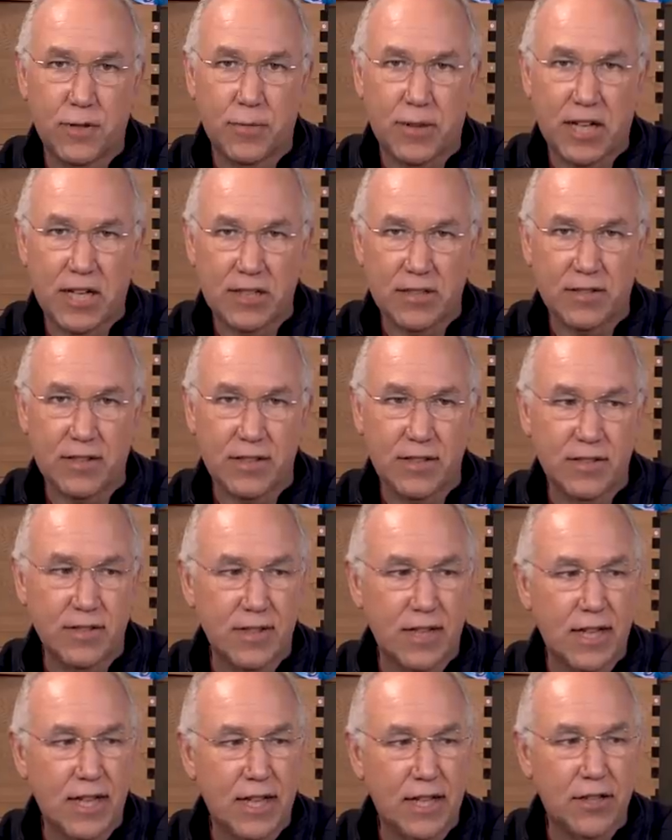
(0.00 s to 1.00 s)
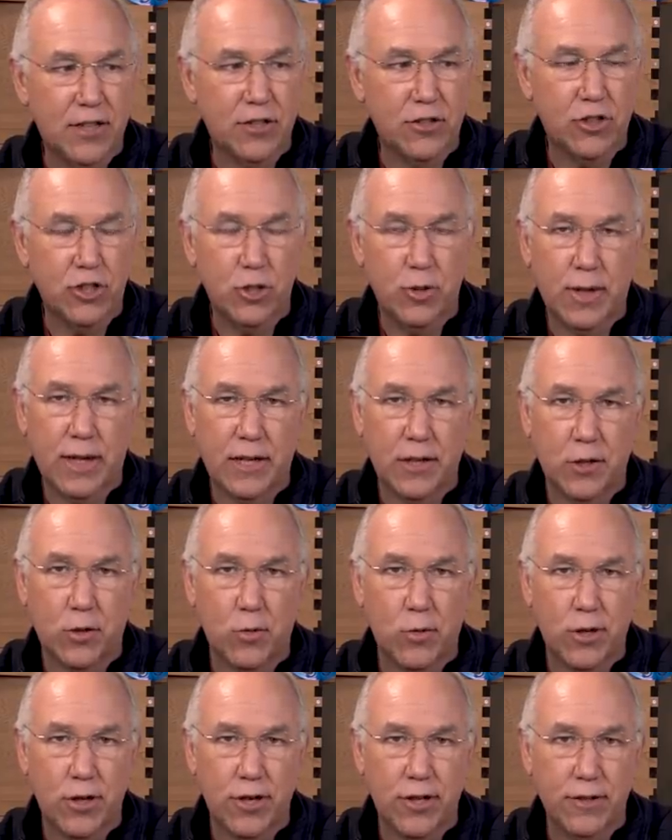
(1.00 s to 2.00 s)
the boxes and they'll chew out a
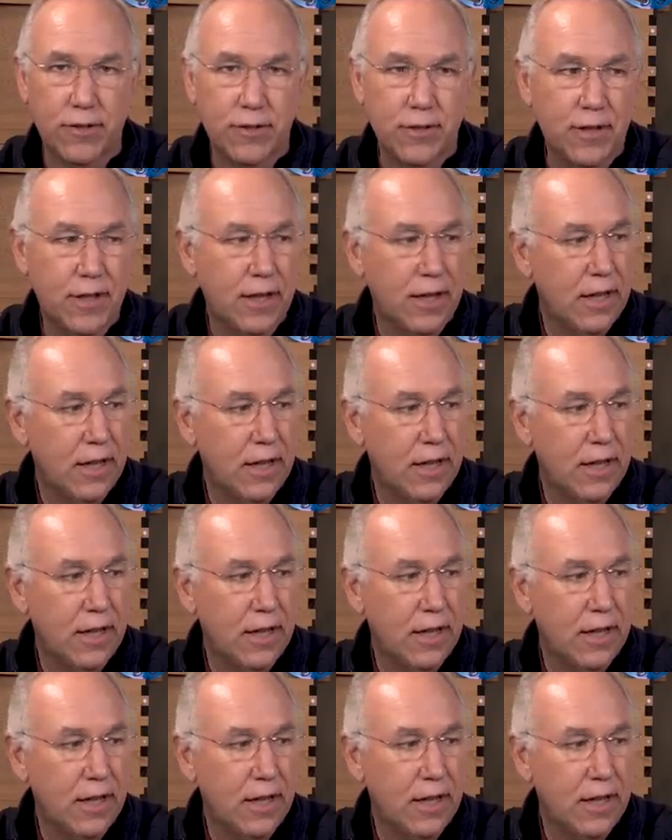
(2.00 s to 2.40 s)
corner